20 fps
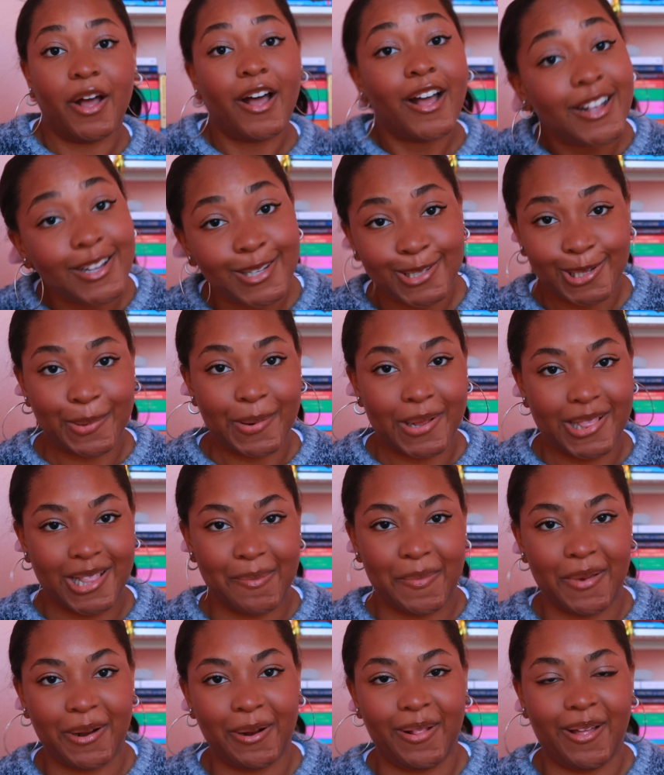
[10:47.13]
also in the
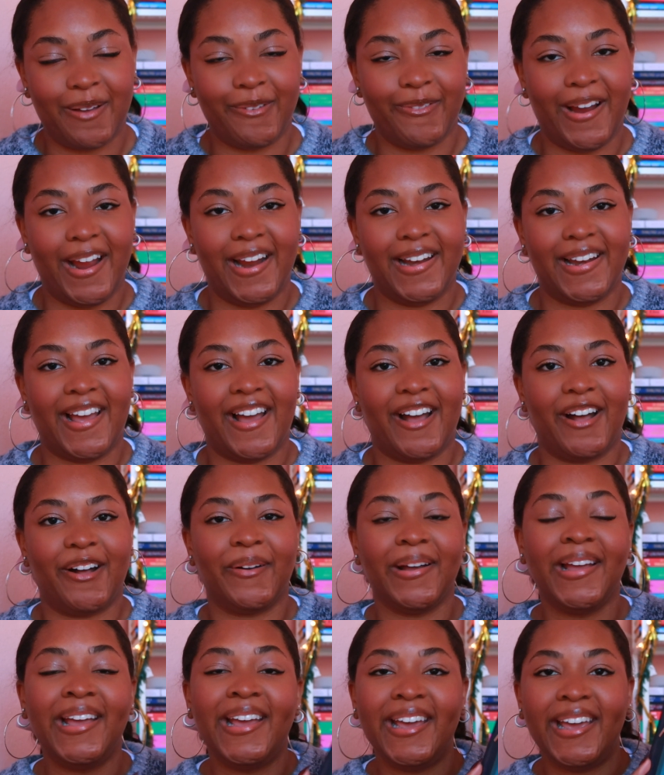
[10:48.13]
middle of right
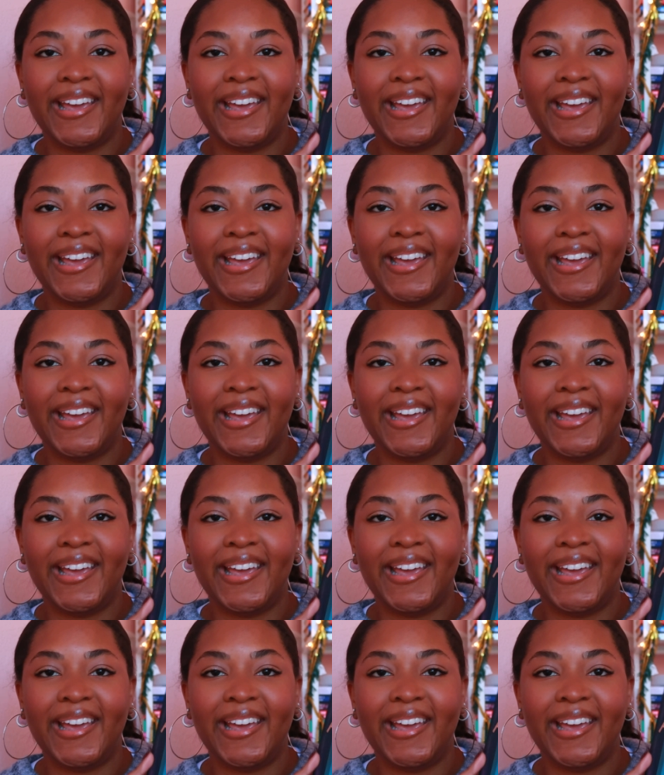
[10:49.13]
now